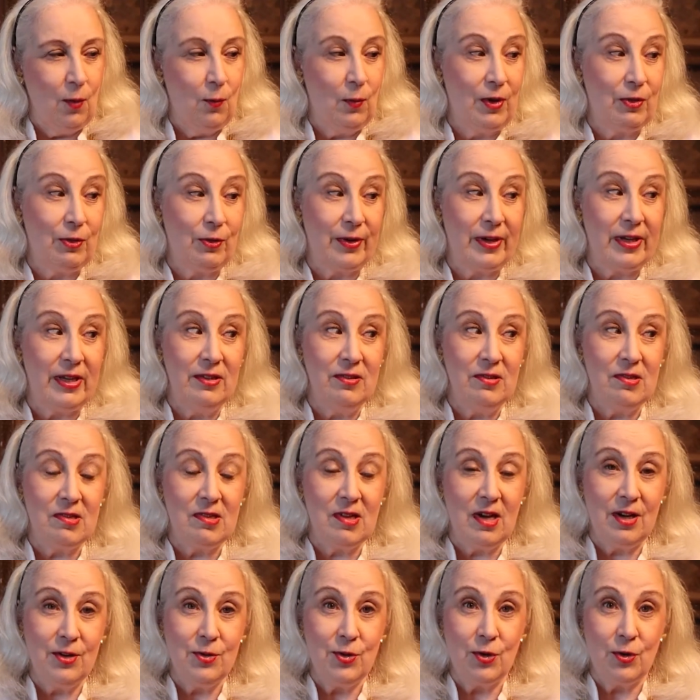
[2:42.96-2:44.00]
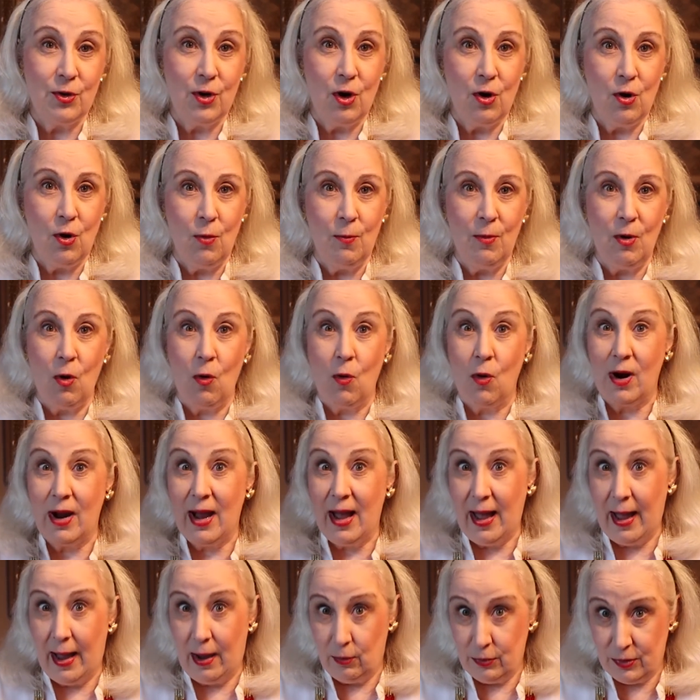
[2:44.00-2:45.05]
whether inside your home or
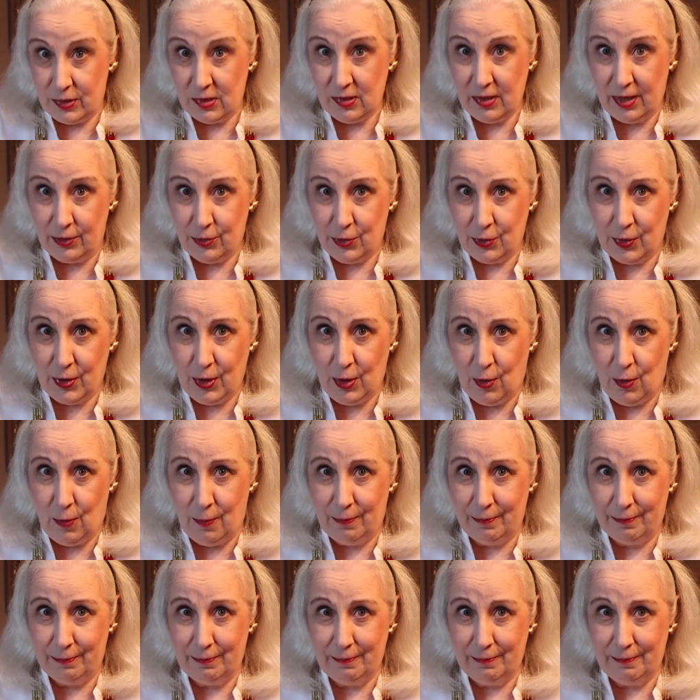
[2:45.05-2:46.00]
outside your home.